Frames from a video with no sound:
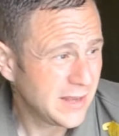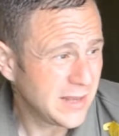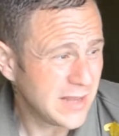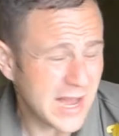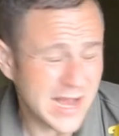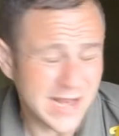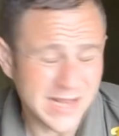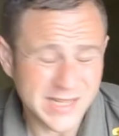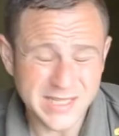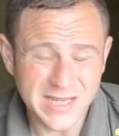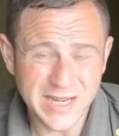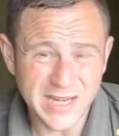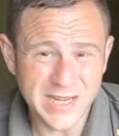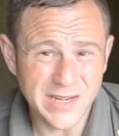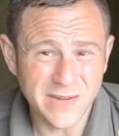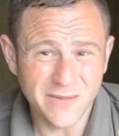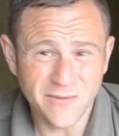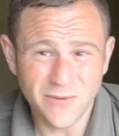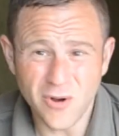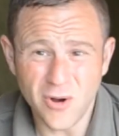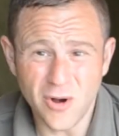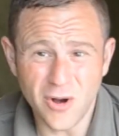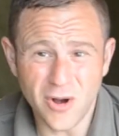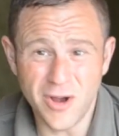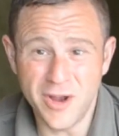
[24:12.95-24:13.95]
Like I say,
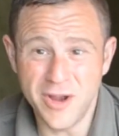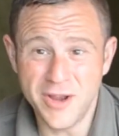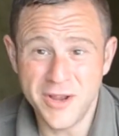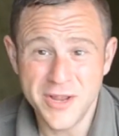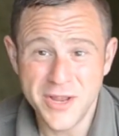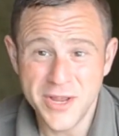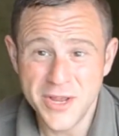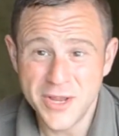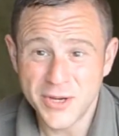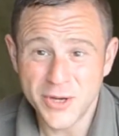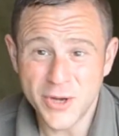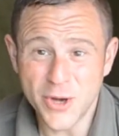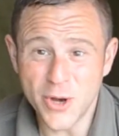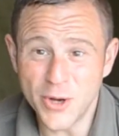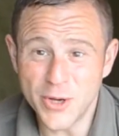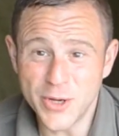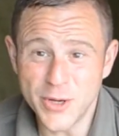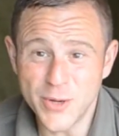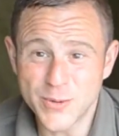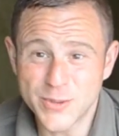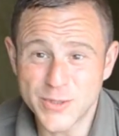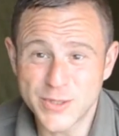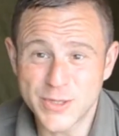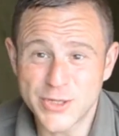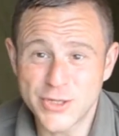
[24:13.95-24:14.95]
you've got to
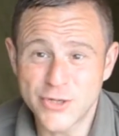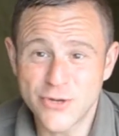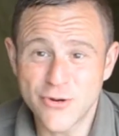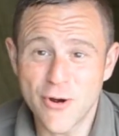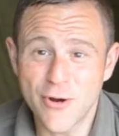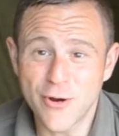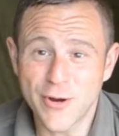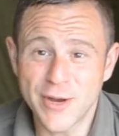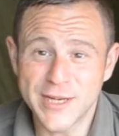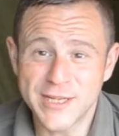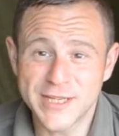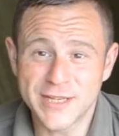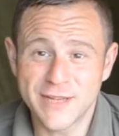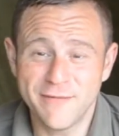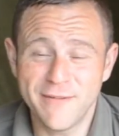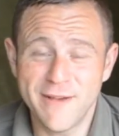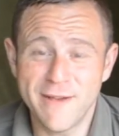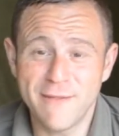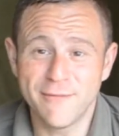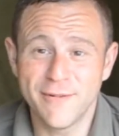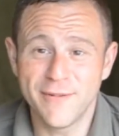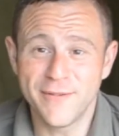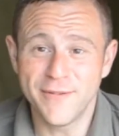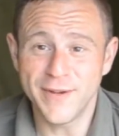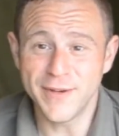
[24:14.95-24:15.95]
use the strongest of
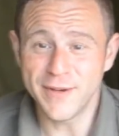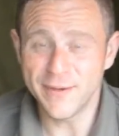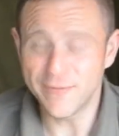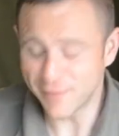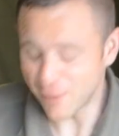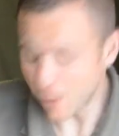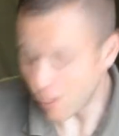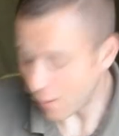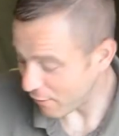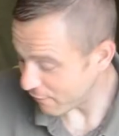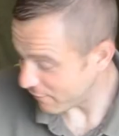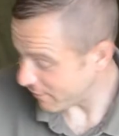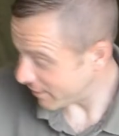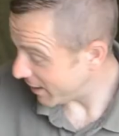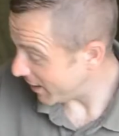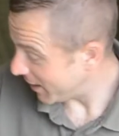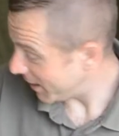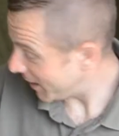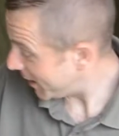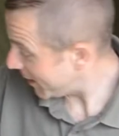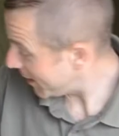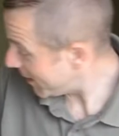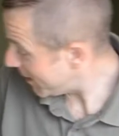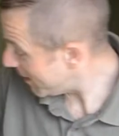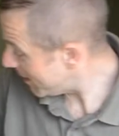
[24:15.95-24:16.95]
everything you've got,
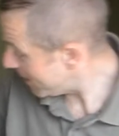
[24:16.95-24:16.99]
really.